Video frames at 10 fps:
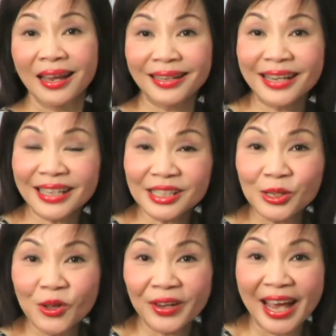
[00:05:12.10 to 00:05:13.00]
Let
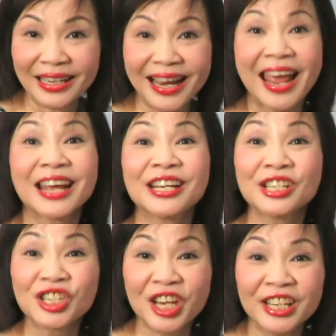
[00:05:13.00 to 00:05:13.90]
us look at
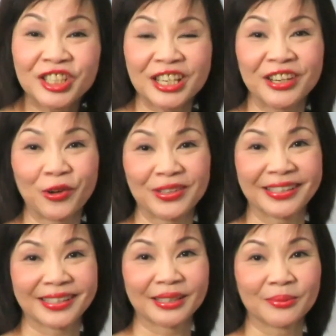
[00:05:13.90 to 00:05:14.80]
changing
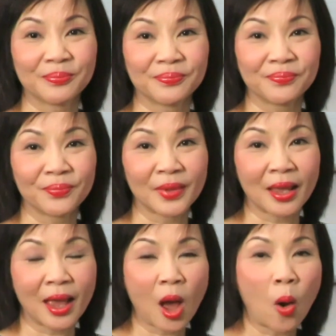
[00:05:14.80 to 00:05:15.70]
notes.
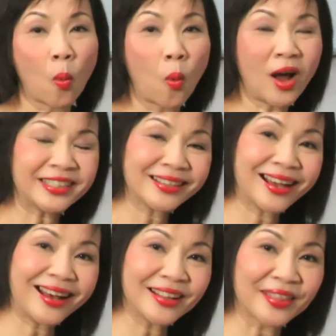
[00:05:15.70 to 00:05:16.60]
What
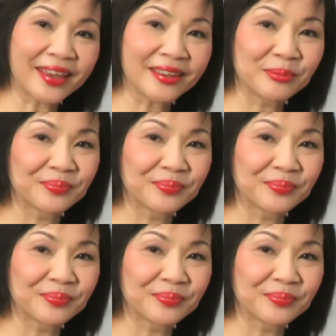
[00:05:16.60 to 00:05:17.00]
are they?